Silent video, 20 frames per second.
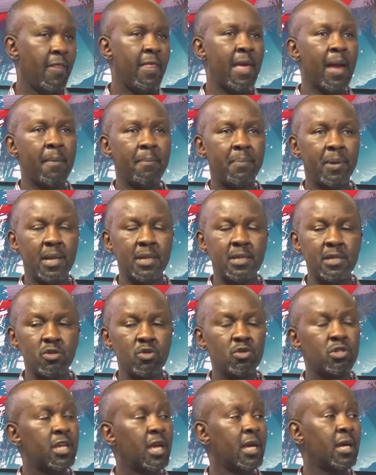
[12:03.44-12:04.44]
The ability
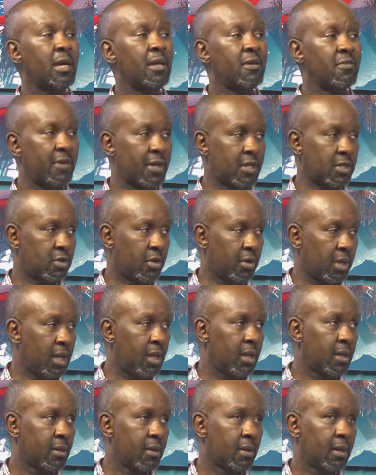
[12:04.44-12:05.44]
to take inventory
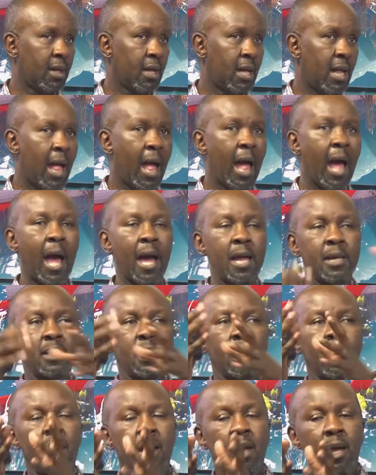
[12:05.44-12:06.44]
and
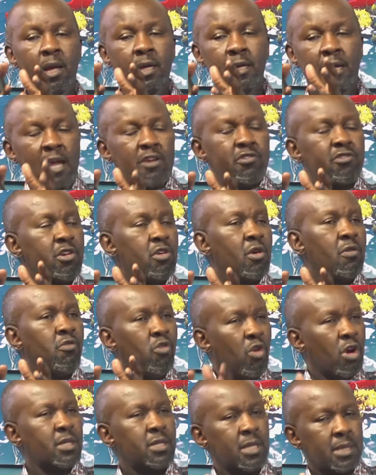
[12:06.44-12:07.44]
get rid of
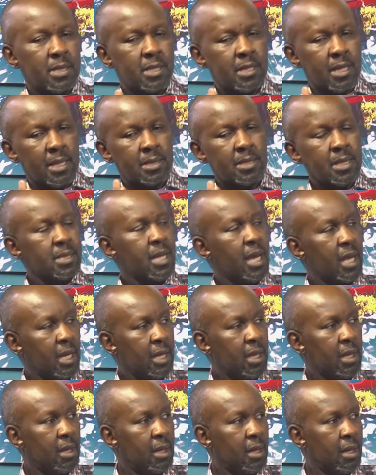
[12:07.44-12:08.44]
what is
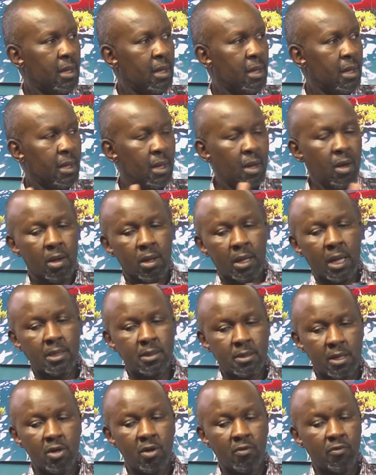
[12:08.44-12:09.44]
necessary,
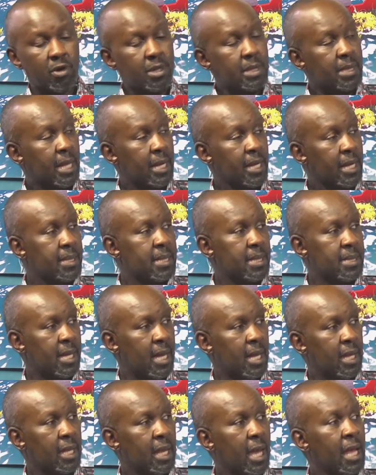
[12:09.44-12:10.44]
get rid of what is
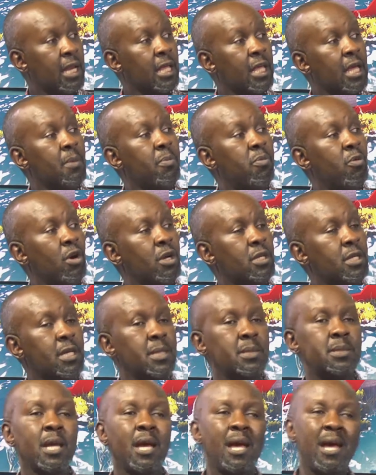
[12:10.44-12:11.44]
unnecessary, and keep what
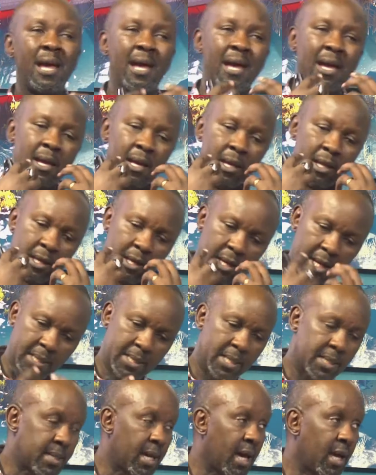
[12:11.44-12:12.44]
is
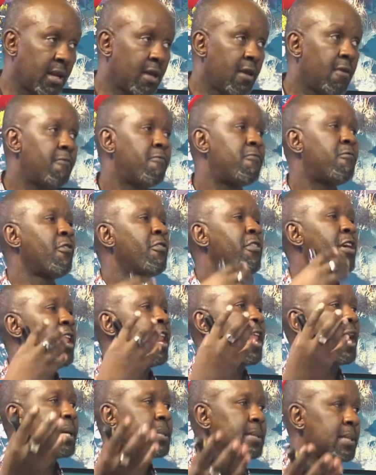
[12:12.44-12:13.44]
necessary for the
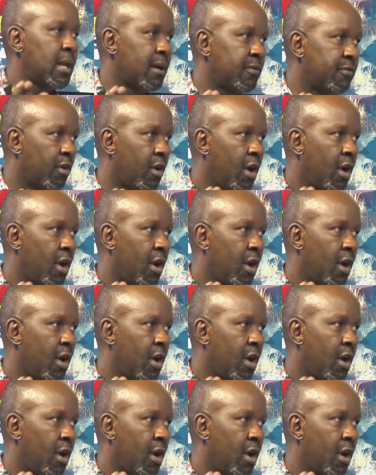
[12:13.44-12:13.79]
next level.